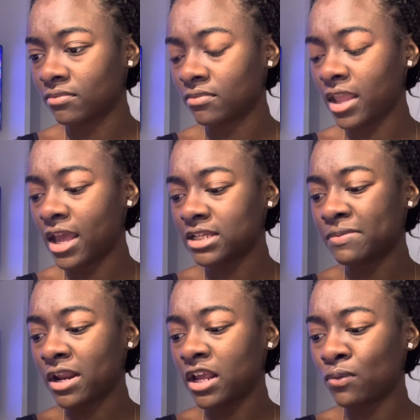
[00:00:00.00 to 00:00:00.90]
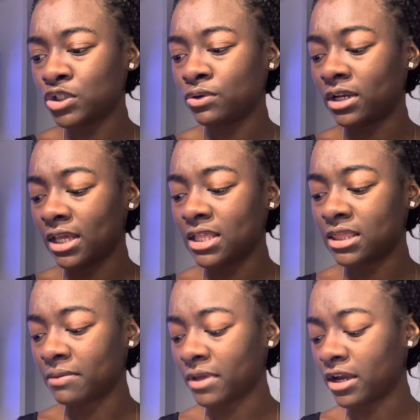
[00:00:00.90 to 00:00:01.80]
Yeah, somebody here wants you to need
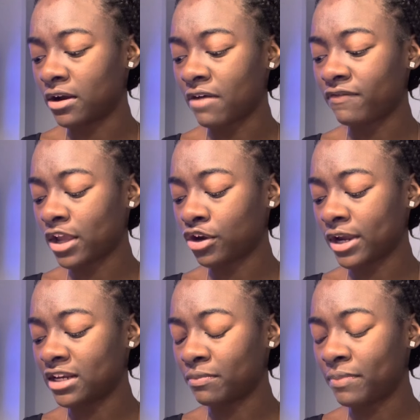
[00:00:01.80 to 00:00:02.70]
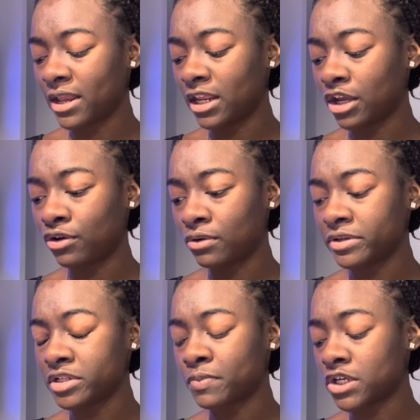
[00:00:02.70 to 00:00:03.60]
them here. I feel like you're independent here. You don't
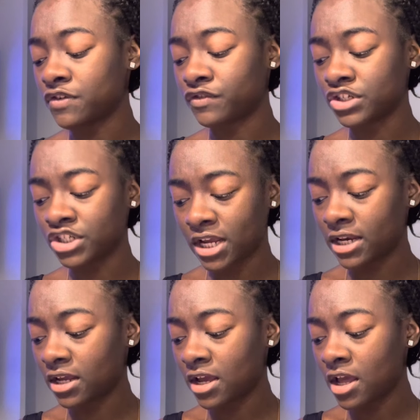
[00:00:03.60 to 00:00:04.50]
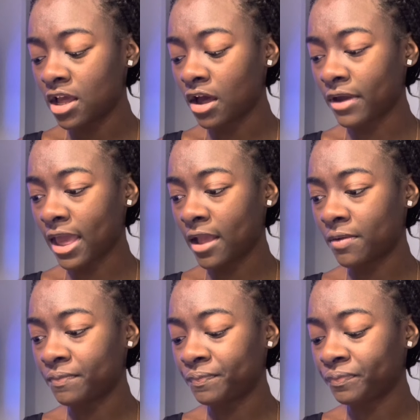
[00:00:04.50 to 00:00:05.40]
need this person for shit.
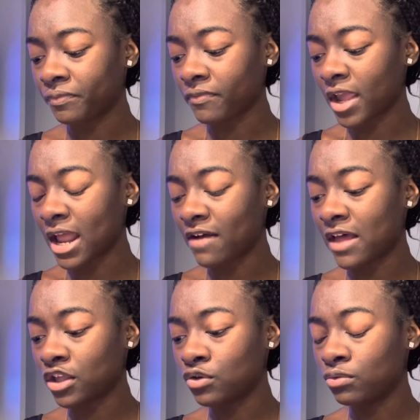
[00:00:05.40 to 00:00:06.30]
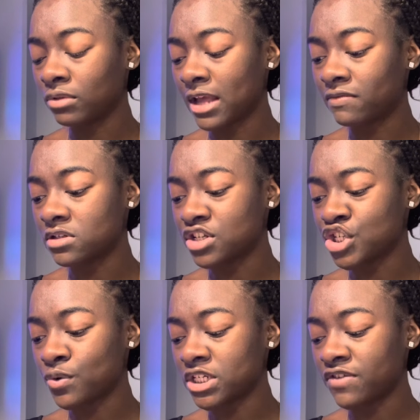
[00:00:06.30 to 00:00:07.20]
Okay. And I feel like you left the
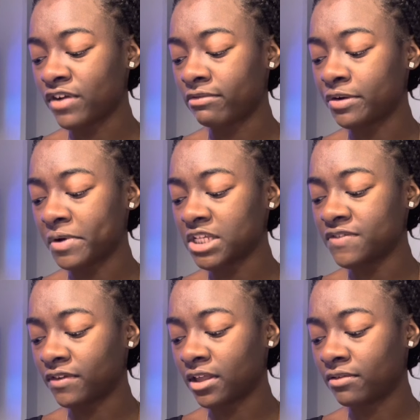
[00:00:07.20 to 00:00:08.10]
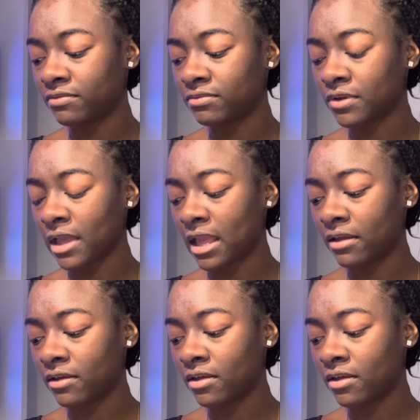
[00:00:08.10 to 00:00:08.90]
situation very gracefully. Okay.